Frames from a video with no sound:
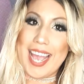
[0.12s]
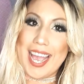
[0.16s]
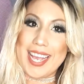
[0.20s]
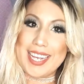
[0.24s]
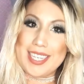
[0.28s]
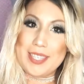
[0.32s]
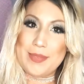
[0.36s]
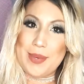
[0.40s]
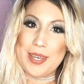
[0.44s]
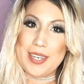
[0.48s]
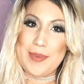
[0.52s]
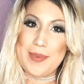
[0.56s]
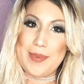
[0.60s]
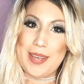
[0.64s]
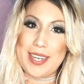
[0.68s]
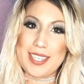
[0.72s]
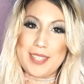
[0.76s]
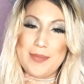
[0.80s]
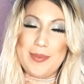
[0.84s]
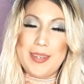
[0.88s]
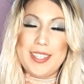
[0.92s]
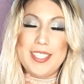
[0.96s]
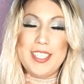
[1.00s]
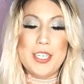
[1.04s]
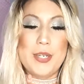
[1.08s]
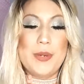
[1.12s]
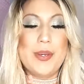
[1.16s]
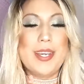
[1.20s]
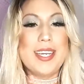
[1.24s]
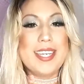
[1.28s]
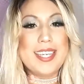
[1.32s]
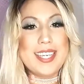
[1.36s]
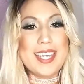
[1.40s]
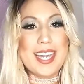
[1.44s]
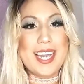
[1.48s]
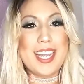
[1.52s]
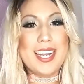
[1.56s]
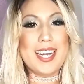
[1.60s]
Welcome back to my channel
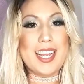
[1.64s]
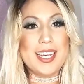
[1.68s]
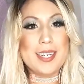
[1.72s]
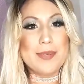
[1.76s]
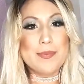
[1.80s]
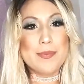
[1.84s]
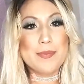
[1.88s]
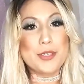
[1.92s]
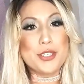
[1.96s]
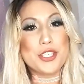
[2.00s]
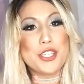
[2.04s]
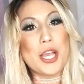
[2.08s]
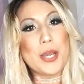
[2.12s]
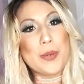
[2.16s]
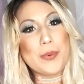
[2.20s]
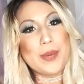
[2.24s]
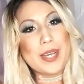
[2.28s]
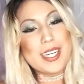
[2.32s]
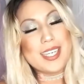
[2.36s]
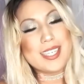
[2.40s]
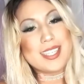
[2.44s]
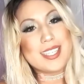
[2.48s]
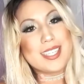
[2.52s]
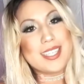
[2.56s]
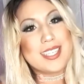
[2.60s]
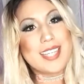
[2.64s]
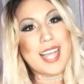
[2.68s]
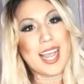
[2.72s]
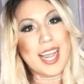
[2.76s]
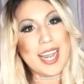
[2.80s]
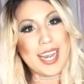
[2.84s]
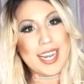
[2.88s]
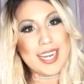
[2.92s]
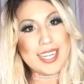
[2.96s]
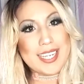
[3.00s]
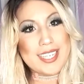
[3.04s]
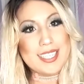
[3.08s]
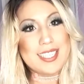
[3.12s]
again. I am so
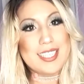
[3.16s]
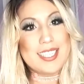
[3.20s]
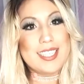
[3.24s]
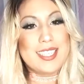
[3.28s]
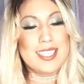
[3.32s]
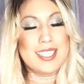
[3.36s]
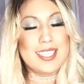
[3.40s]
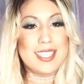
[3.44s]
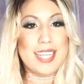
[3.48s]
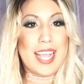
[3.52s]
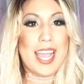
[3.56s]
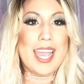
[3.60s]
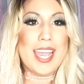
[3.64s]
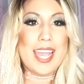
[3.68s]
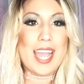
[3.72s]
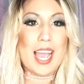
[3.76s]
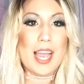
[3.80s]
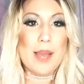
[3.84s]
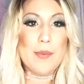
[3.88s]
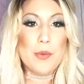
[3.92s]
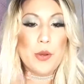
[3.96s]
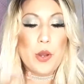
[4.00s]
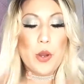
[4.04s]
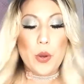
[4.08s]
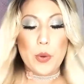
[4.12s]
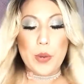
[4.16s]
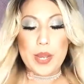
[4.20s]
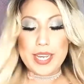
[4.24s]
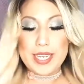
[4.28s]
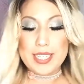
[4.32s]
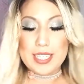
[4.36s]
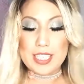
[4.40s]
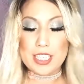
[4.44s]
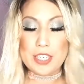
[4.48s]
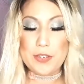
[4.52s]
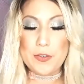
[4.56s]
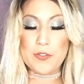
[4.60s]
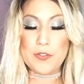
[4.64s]
excited. Today I'm going
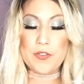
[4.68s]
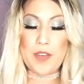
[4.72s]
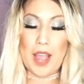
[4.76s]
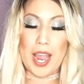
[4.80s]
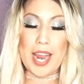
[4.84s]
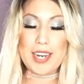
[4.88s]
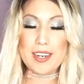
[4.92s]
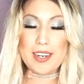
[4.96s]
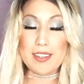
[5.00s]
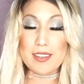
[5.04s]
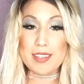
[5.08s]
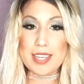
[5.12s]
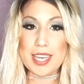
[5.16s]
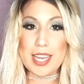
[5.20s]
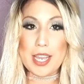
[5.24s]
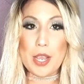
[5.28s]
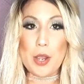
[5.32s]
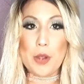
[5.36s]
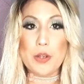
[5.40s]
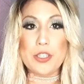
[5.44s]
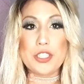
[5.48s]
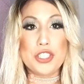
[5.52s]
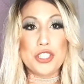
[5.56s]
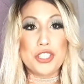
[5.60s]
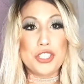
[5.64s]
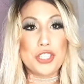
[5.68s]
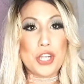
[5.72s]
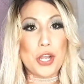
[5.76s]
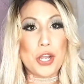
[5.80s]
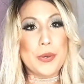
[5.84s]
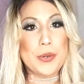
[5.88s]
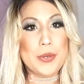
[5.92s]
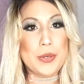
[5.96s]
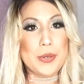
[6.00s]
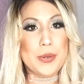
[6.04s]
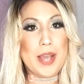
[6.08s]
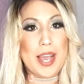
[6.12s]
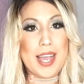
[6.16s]
to finally show
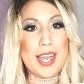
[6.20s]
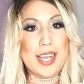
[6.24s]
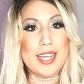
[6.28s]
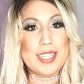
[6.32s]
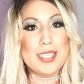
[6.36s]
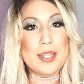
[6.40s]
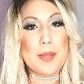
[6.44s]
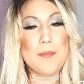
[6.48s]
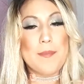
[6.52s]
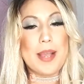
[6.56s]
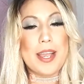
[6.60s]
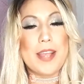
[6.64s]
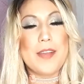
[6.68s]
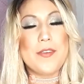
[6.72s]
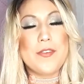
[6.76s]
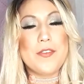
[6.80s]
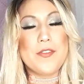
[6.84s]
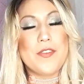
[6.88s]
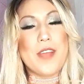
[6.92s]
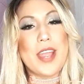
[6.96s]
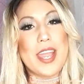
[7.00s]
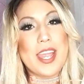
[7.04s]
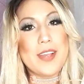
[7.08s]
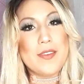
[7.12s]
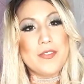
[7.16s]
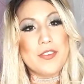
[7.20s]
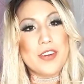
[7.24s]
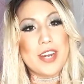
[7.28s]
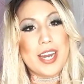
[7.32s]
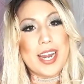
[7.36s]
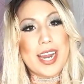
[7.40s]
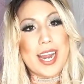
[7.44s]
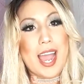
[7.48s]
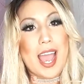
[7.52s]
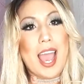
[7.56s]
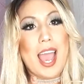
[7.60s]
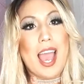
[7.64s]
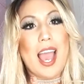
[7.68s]
you guys my favorite
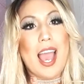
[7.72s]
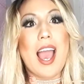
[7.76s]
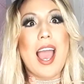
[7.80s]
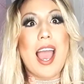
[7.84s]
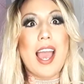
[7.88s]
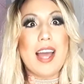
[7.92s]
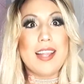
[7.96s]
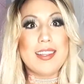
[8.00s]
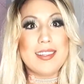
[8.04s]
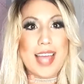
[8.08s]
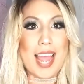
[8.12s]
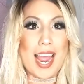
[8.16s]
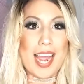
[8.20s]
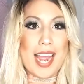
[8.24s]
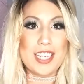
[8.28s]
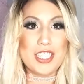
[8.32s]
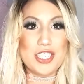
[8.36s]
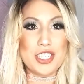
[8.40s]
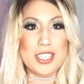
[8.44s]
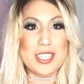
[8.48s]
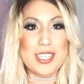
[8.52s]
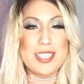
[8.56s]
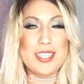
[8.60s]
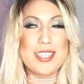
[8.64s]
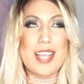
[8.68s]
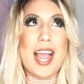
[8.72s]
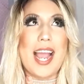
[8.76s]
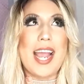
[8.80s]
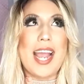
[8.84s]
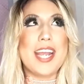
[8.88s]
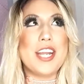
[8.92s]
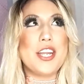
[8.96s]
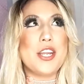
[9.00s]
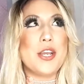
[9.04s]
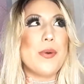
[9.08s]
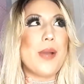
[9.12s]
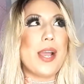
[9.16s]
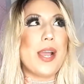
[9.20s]
lashes. I
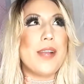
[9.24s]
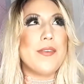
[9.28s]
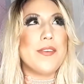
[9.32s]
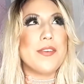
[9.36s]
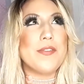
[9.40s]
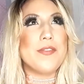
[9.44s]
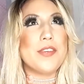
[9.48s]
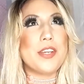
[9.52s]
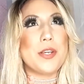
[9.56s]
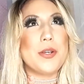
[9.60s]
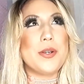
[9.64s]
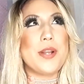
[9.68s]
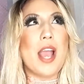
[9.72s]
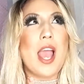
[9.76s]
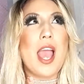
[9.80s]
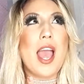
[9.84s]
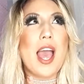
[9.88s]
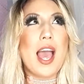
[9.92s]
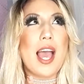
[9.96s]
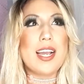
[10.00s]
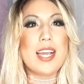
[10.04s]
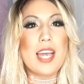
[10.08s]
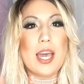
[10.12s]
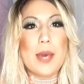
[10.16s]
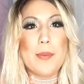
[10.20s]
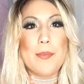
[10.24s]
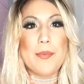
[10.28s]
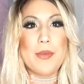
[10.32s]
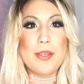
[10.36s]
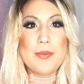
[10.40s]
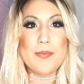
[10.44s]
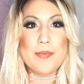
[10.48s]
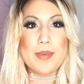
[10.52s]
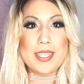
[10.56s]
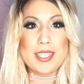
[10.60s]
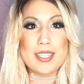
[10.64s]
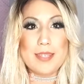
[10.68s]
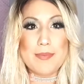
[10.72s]
know I reviewed a couple of
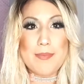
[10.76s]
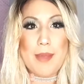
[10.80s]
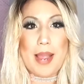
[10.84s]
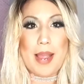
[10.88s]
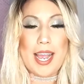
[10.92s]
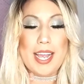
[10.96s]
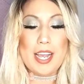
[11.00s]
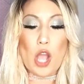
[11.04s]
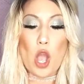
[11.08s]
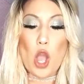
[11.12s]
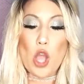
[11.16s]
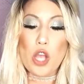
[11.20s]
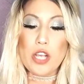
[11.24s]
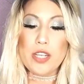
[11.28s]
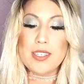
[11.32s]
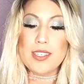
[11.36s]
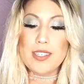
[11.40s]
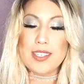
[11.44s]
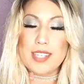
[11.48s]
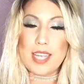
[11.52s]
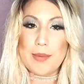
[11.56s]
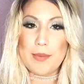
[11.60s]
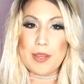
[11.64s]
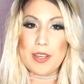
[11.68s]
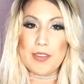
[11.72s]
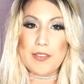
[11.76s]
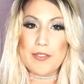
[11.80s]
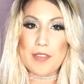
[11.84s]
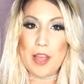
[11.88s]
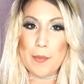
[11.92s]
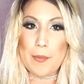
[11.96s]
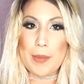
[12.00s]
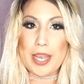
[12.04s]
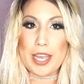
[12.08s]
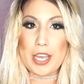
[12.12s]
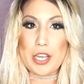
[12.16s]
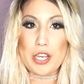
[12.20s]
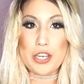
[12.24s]
months back some of
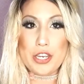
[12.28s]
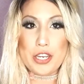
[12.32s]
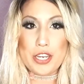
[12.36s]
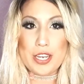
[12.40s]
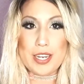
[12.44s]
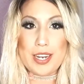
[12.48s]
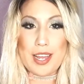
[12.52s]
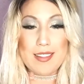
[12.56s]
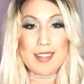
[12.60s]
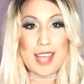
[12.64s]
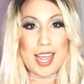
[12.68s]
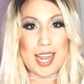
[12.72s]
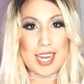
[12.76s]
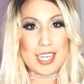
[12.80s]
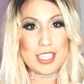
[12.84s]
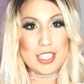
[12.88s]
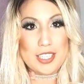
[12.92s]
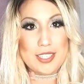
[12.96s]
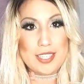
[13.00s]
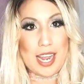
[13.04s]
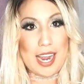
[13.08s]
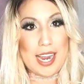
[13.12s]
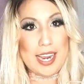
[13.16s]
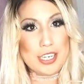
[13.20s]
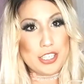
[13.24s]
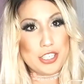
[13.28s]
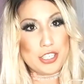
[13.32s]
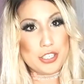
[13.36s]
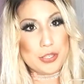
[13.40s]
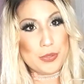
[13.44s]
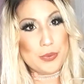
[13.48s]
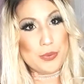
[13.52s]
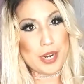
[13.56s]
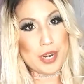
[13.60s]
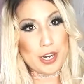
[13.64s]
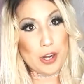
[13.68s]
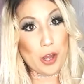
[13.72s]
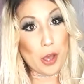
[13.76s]
my good lashes I do
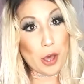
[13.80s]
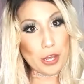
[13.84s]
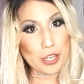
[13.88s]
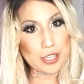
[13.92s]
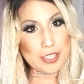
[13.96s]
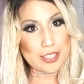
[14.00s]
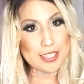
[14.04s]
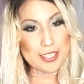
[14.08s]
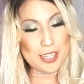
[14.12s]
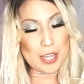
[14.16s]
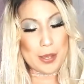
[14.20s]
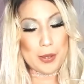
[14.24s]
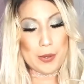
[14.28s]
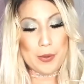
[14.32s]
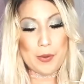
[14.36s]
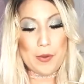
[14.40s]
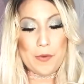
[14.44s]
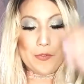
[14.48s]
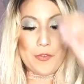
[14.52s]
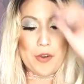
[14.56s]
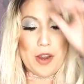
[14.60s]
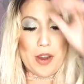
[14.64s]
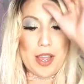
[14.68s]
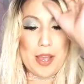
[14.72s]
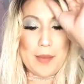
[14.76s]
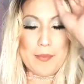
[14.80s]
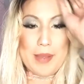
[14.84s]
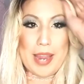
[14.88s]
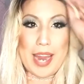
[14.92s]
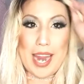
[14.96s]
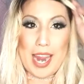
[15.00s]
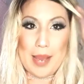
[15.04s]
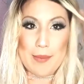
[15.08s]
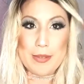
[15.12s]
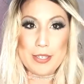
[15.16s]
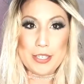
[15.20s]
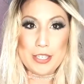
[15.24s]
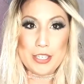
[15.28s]
wear also from
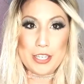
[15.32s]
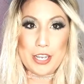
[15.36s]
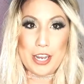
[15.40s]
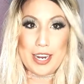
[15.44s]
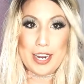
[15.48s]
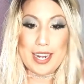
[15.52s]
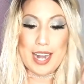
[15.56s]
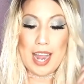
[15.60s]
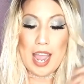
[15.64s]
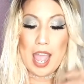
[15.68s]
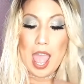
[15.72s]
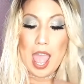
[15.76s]
Amazon.